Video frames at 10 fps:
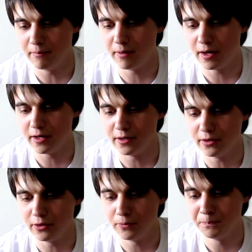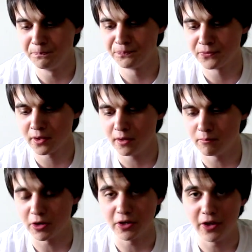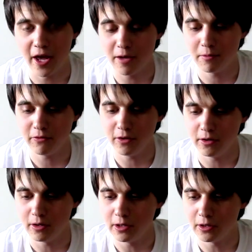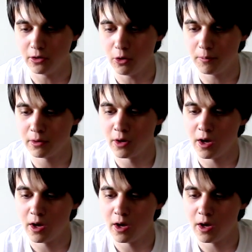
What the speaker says: by bringing the ABV a little up.